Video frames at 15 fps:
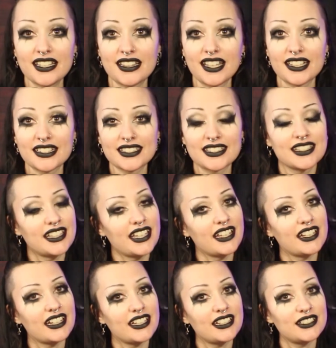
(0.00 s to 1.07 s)
Let's
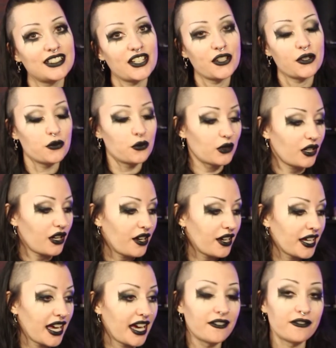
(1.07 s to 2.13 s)
get into what I
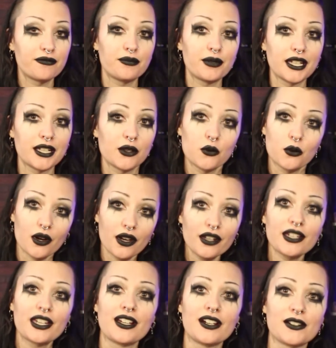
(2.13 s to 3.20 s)
have been
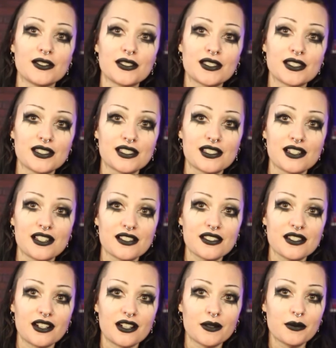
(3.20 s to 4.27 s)
working on since last
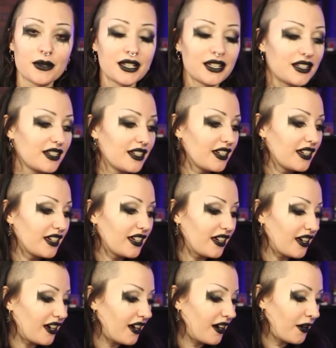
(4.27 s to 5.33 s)
time.
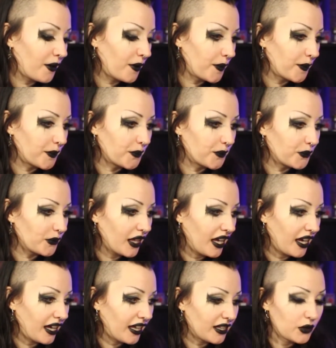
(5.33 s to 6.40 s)

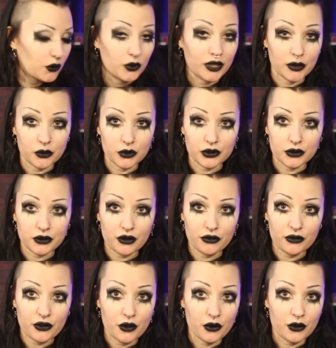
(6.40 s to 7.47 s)
And we will,
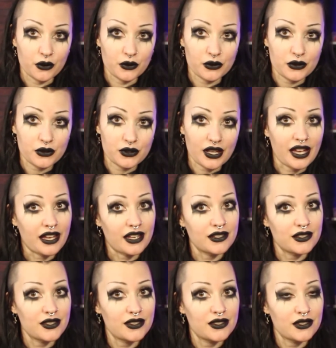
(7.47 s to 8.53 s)
of course,
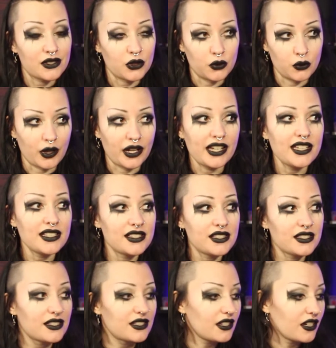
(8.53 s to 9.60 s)
as always,
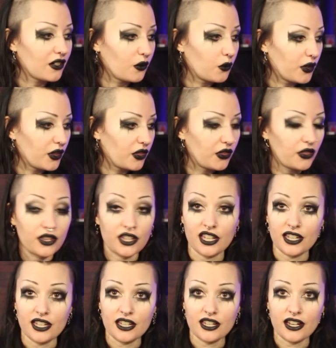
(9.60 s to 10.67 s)
start with
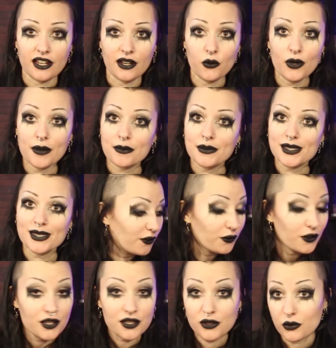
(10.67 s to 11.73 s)
the whips. The
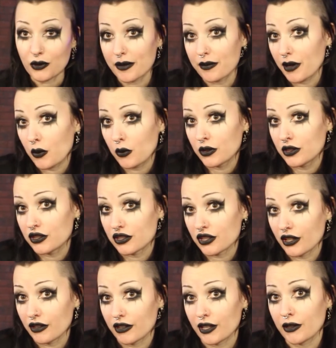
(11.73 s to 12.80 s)
first whip I want to
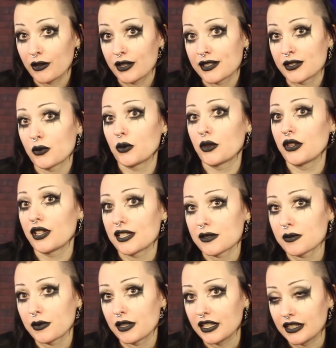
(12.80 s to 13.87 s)
show you is the one that's
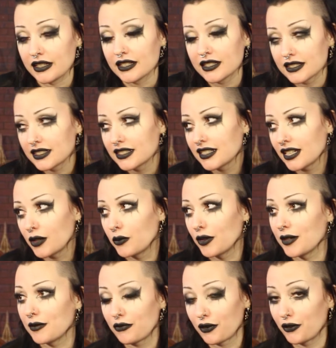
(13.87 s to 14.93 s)
been a
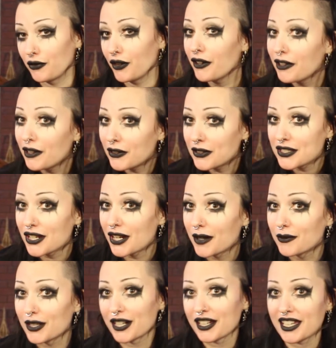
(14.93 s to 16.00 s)
whip for a very long
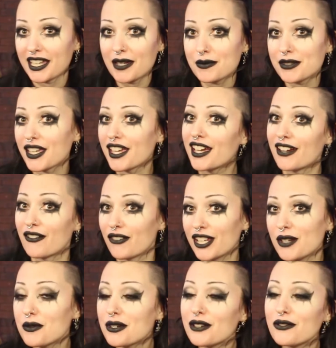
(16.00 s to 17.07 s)
time, but I keep saying I
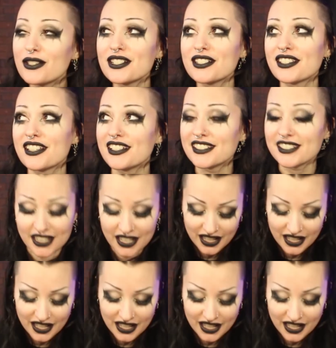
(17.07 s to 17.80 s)
really want to finish this.